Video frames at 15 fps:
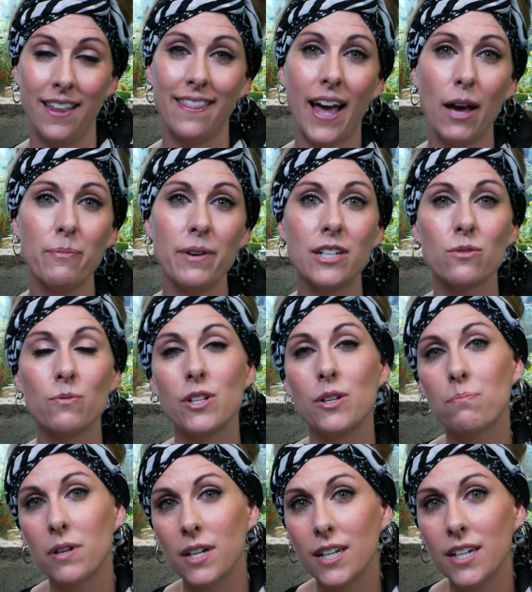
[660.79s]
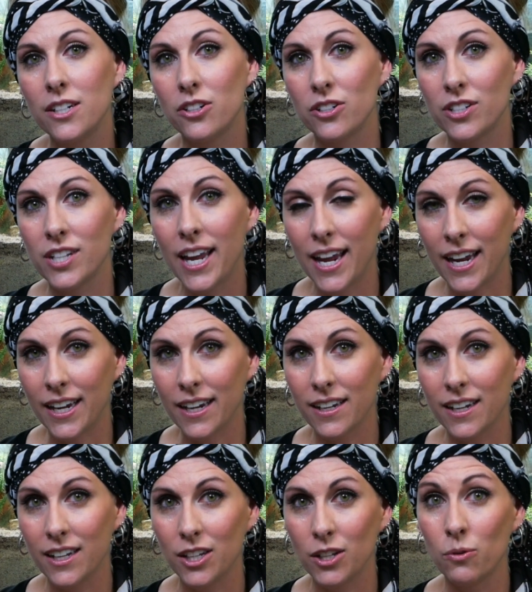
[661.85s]
That means when you put it in your
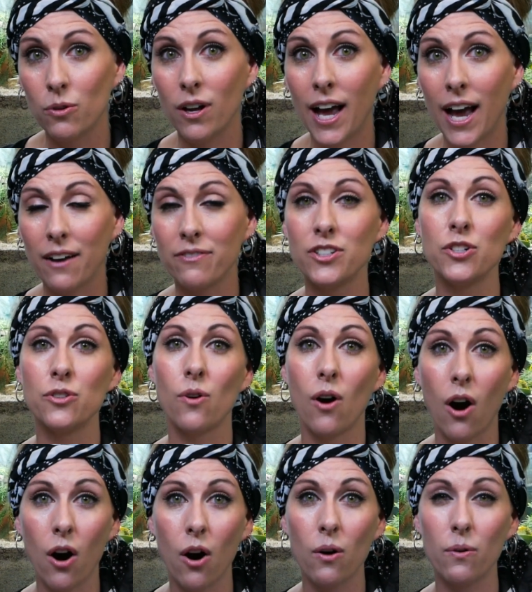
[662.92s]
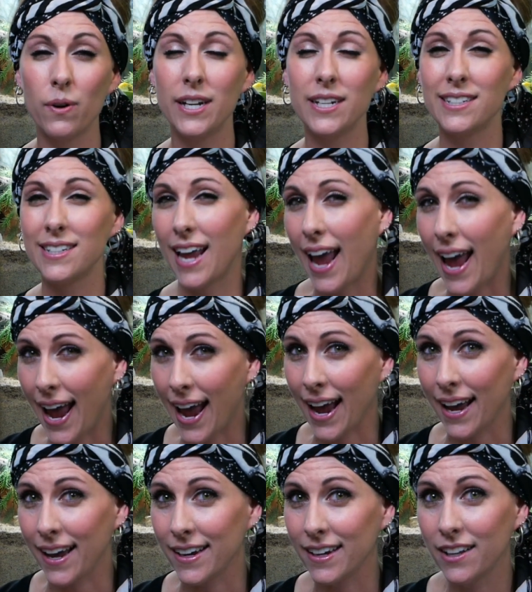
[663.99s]
tank, you will have to always
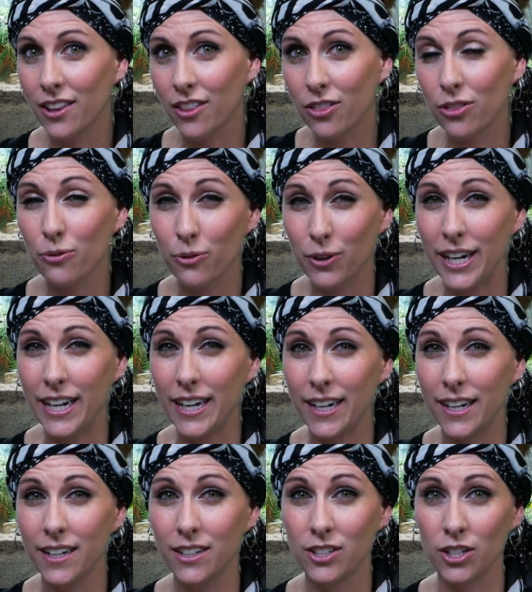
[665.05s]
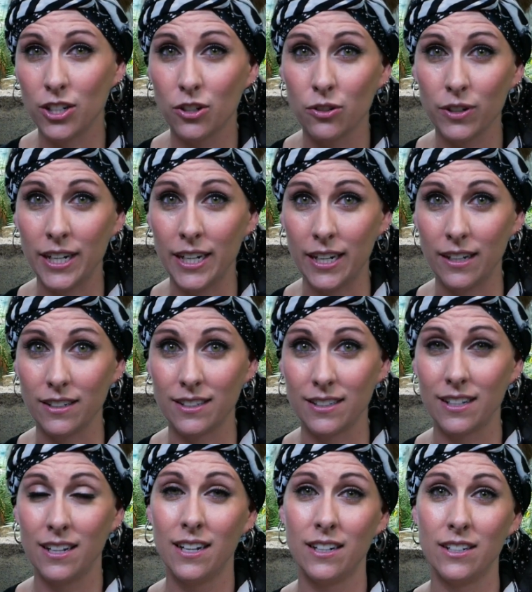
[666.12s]
add 3 degrees
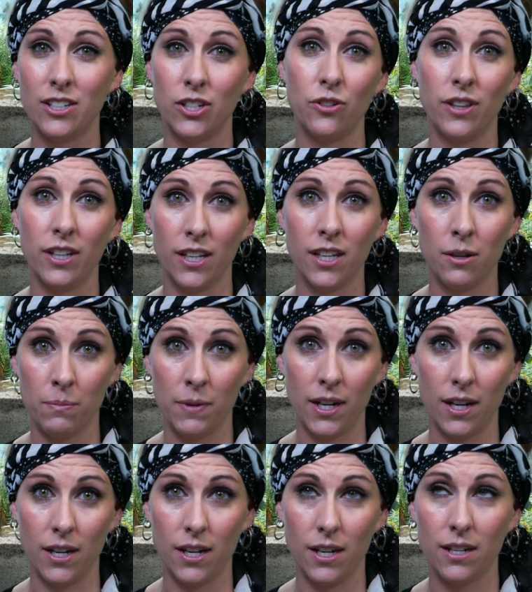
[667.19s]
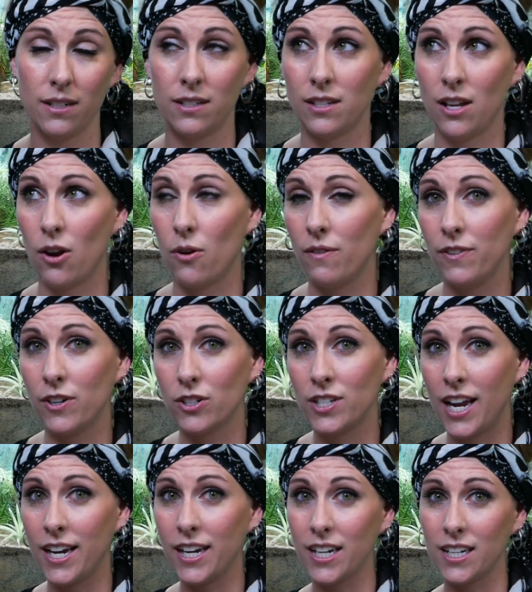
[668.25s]
to the humidity. So if your
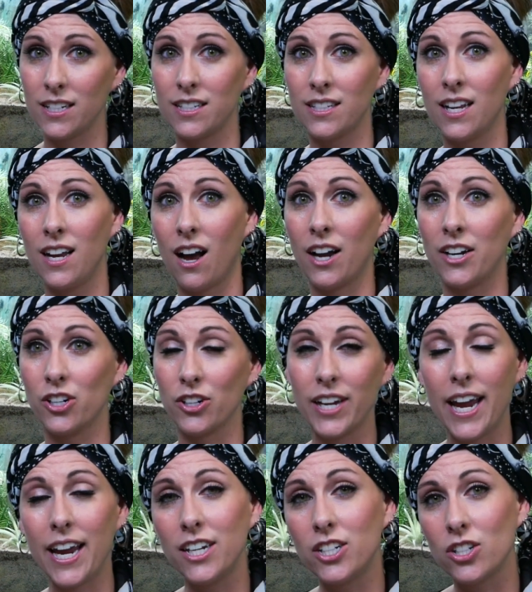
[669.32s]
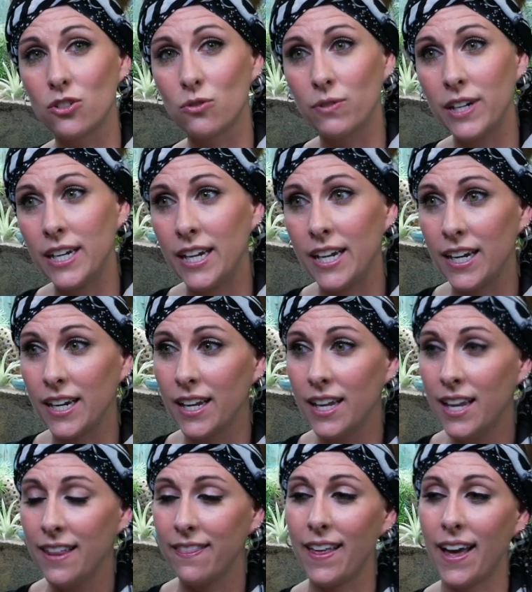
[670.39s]
tank is on your gauge is reading
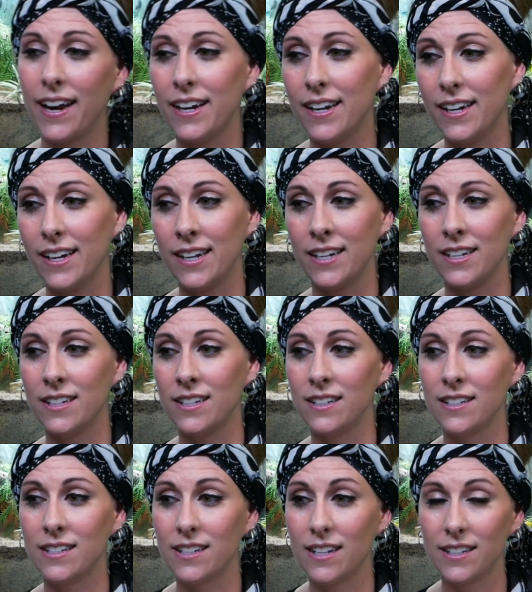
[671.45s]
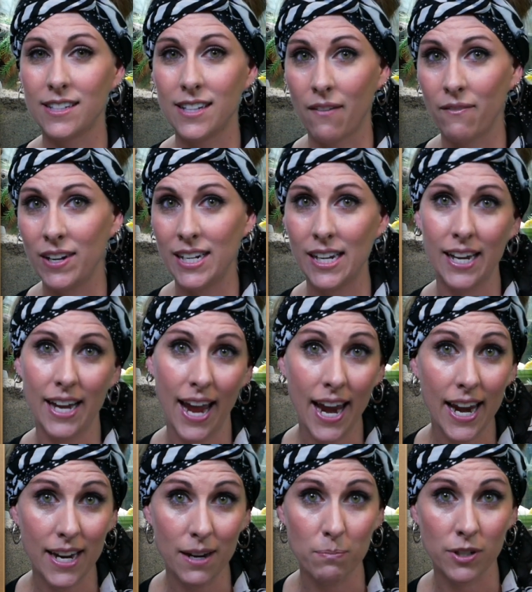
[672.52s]
that it is
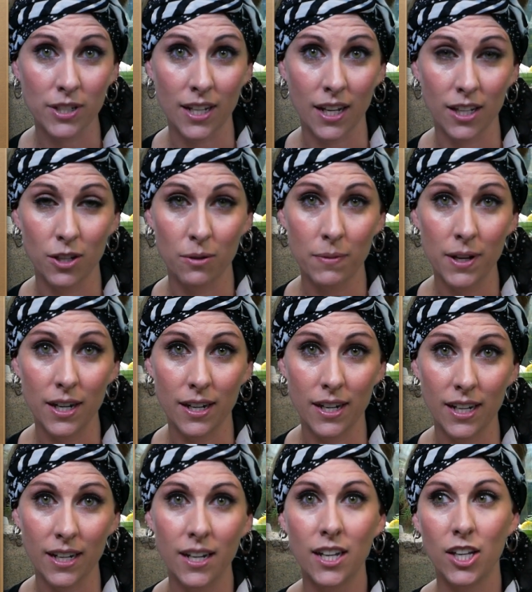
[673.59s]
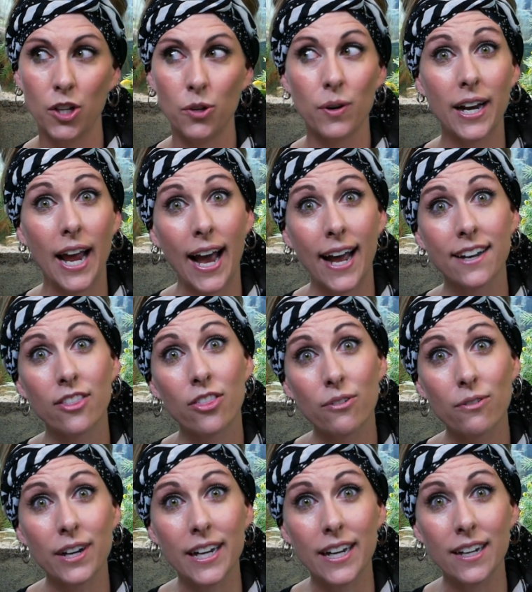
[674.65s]
78% humidity, you would add
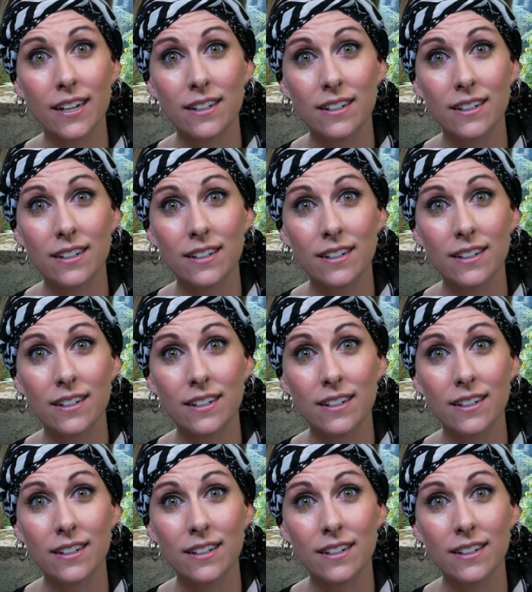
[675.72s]
3.